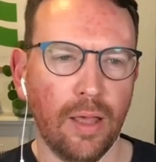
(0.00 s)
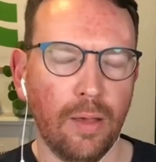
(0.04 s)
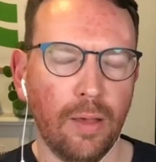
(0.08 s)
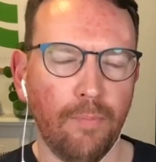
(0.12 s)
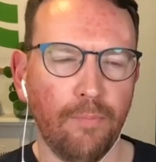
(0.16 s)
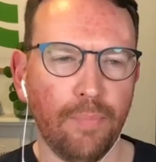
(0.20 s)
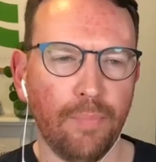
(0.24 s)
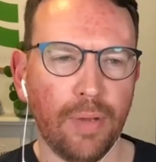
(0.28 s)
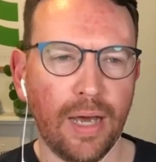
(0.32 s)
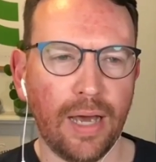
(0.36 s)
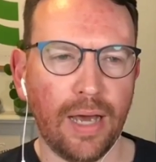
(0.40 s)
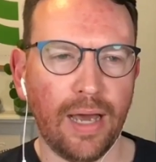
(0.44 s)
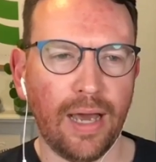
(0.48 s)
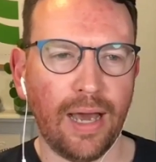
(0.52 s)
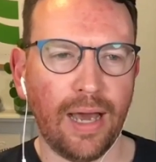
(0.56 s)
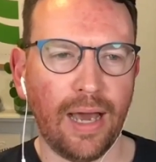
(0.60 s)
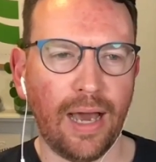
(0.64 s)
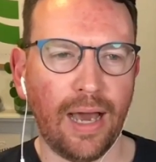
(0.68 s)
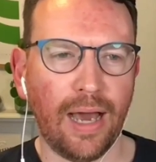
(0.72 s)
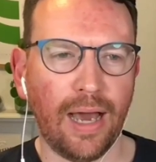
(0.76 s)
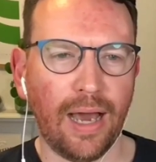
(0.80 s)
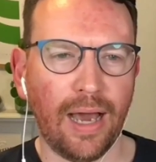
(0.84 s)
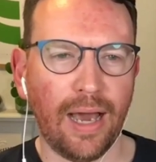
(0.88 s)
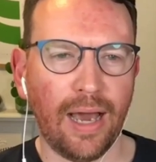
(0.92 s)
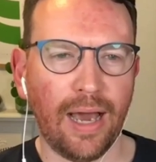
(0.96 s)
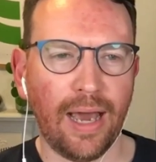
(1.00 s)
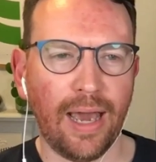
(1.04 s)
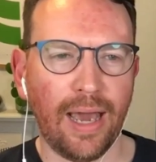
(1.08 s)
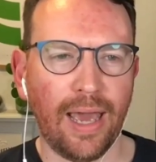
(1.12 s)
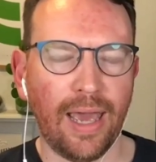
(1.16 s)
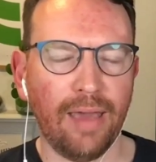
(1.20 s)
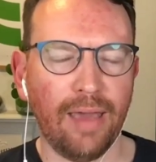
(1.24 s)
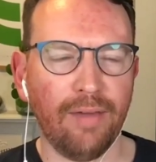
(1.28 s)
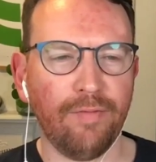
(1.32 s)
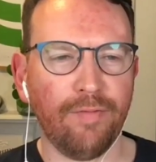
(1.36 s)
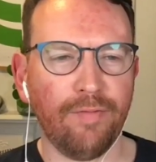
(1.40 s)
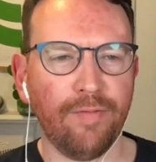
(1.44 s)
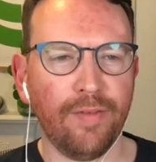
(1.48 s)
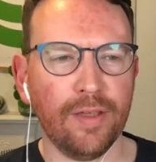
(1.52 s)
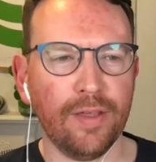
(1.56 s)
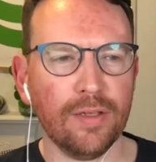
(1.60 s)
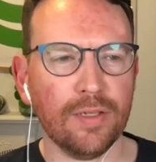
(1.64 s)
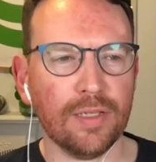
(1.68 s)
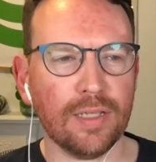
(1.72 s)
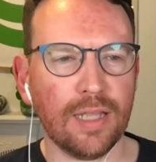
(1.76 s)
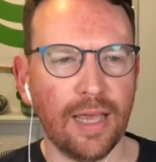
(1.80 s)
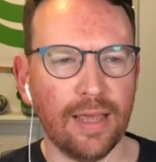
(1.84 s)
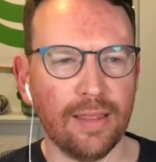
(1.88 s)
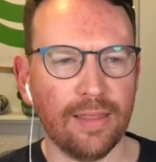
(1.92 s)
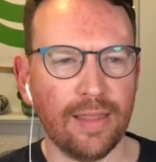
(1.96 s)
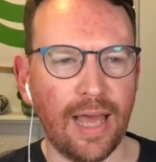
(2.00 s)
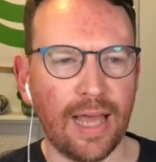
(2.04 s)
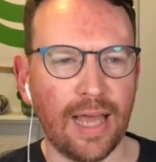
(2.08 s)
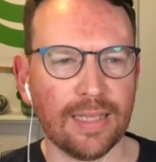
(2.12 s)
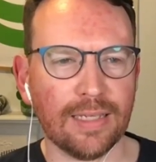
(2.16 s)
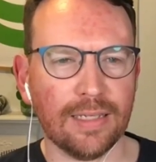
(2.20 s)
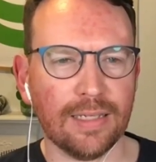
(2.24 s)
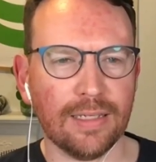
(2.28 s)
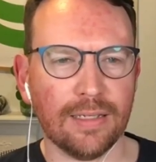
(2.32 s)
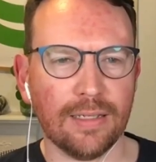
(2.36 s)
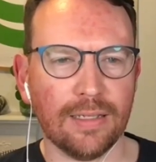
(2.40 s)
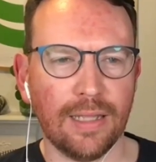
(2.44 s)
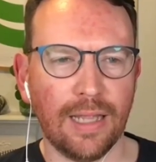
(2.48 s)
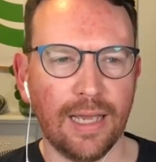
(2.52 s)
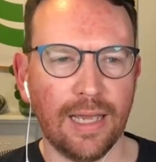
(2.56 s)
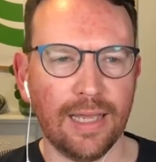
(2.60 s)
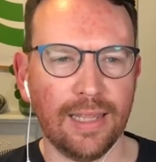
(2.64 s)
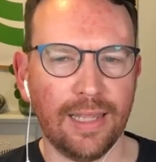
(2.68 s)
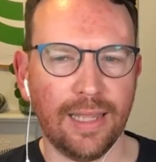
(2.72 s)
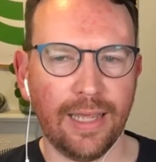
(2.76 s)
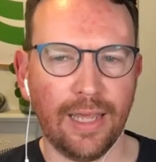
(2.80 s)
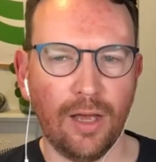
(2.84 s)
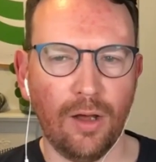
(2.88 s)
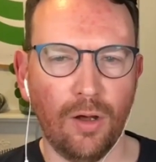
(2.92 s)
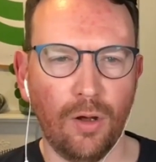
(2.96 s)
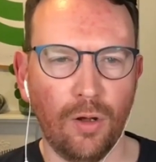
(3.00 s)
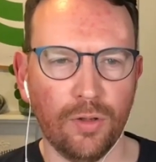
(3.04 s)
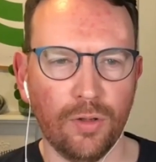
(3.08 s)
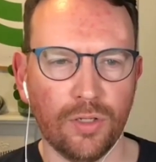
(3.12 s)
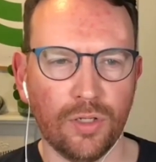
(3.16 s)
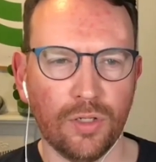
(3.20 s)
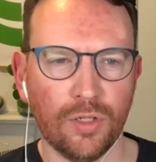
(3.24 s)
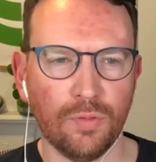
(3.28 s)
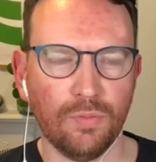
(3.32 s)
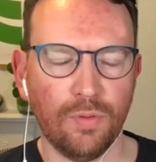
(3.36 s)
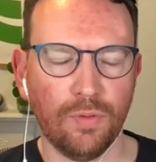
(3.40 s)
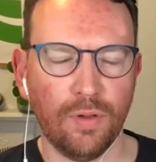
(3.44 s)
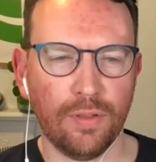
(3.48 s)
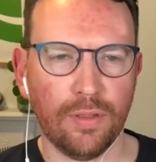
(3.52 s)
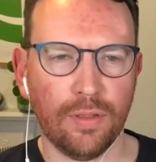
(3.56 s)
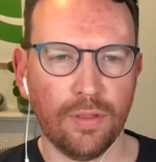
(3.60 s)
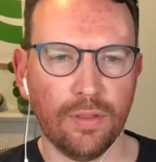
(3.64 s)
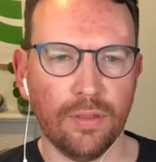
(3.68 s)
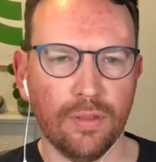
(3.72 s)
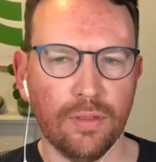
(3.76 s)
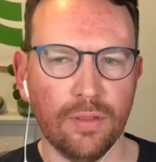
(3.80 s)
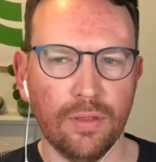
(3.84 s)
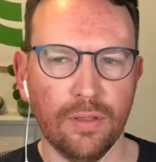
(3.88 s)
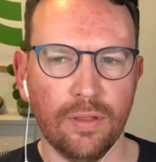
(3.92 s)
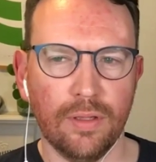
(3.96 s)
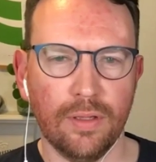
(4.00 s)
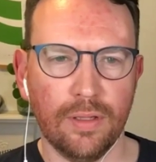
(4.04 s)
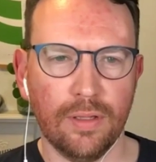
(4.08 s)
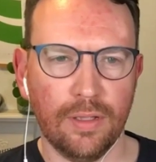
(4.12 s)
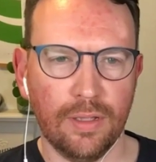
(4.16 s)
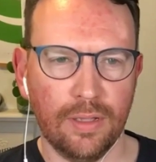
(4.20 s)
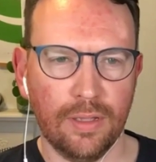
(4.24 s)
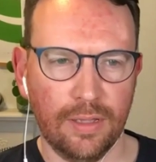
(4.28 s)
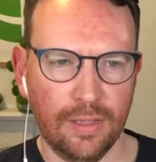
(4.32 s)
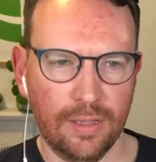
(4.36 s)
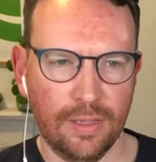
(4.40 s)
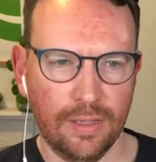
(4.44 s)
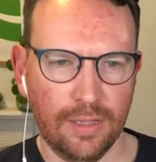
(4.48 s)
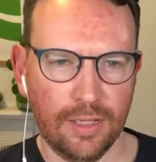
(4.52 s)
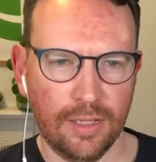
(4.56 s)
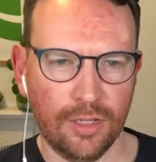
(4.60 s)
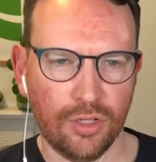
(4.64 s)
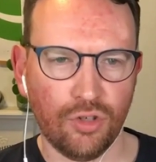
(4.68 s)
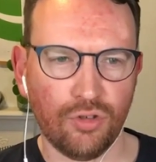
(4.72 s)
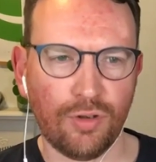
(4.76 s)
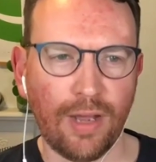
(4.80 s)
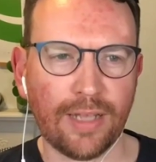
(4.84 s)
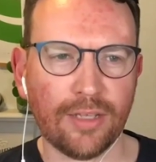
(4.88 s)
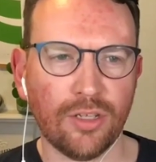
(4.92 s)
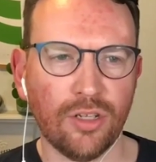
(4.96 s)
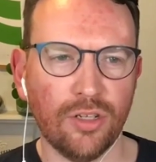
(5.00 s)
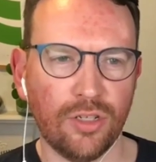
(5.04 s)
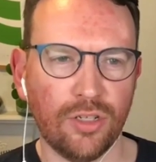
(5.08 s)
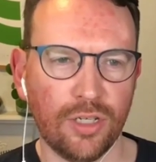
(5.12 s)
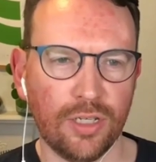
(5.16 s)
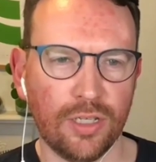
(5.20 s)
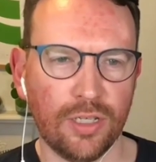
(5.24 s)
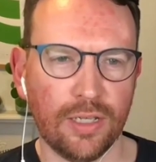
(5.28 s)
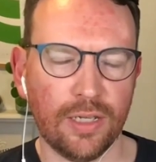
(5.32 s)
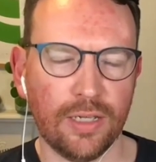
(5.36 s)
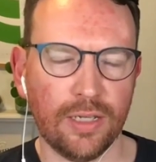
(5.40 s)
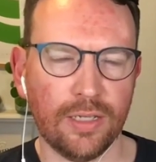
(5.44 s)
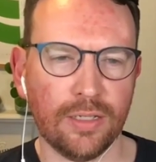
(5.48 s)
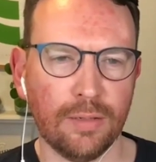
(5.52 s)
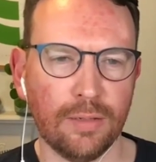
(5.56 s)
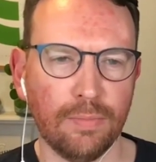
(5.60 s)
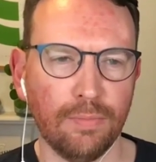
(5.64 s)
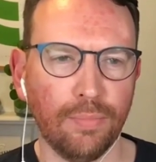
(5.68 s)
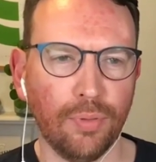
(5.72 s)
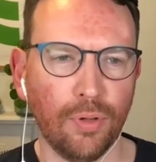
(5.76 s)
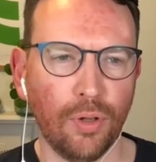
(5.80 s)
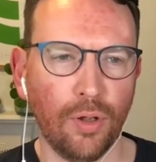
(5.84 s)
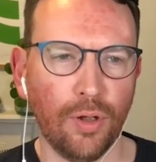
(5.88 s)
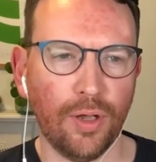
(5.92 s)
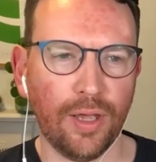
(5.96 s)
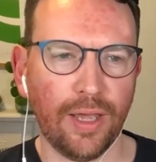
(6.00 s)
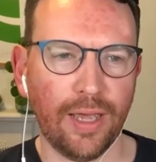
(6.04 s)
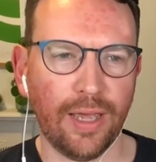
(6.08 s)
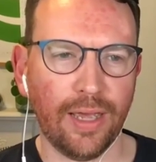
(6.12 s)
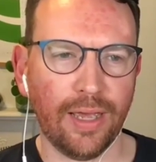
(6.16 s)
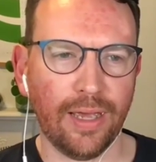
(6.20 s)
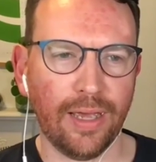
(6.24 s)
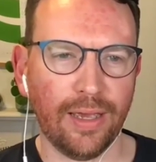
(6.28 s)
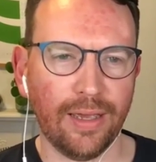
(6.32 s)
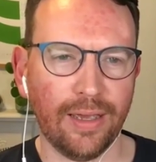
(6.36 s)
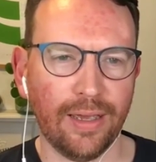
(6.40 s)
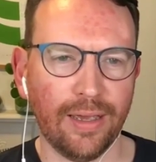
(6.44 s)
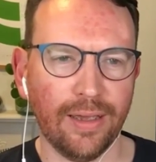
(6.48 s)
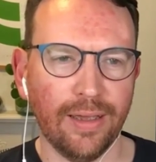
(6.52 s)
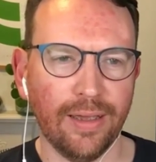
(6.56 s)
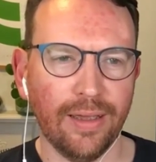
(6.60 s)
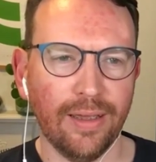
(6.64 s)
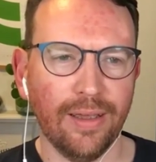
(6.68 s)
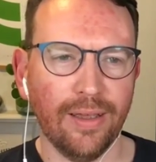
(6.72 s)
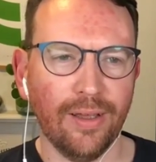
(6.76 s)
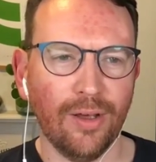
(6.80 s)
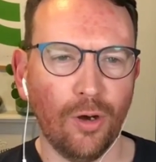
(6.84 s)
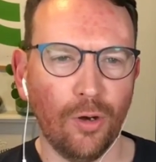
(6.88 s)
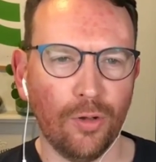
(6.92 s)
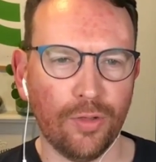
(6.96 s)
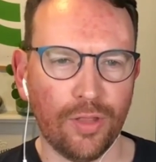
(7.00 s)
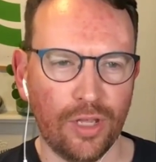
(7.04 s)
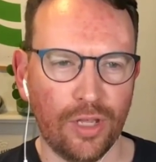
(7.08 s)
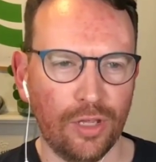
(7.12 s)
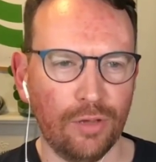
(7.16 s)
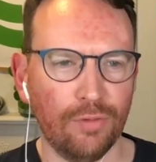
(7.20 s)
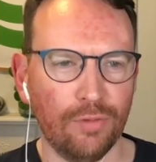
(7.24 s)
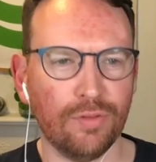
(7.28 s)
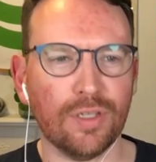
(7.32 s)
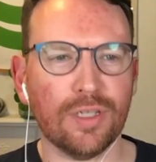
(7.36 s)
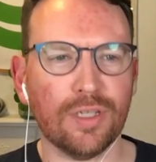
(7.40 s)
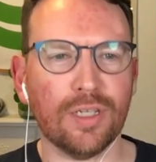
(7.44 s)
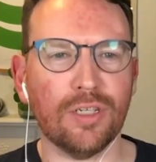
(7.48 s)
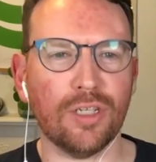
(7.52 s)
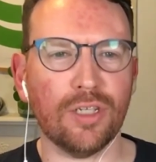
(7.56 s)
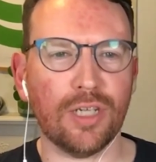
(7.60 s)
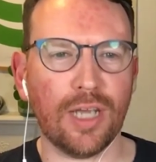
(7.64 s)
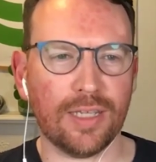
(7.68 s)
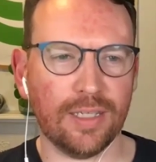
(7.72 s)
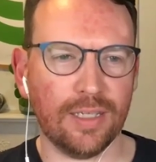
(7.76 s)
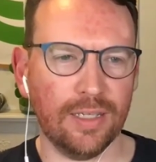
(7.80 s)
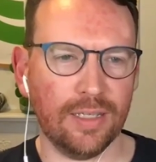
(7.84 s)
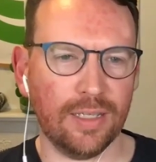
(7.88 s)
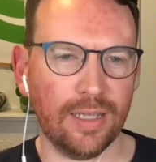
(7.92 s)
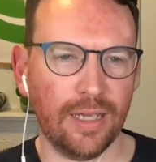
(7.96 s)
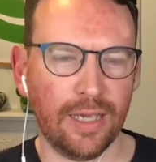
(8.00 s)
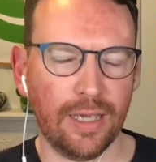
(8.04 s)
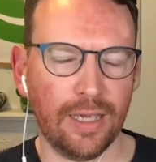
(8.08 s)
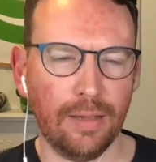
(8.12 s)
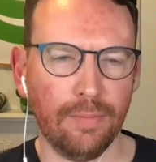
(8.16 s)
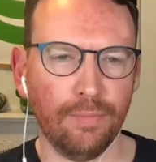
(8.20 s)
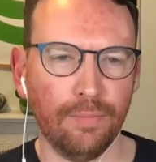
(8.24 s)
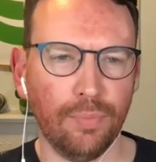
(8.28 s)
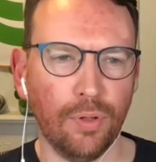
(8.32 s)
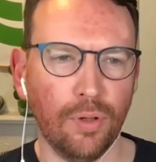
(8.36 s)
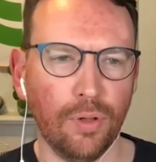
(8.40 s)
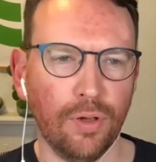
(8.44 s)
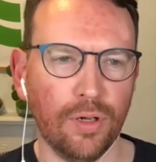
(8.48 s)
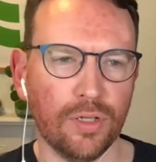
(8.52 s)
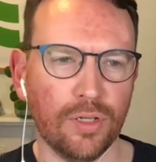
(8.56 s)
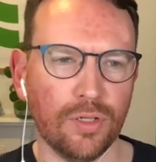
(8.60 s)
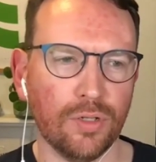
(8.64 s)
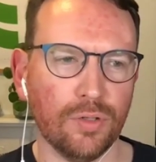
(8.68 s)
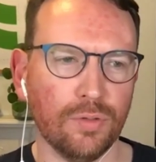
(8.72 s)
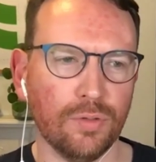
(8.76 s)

But it feels like that's slightly at odds with the strategy that he's employing, or that you suggested that he employs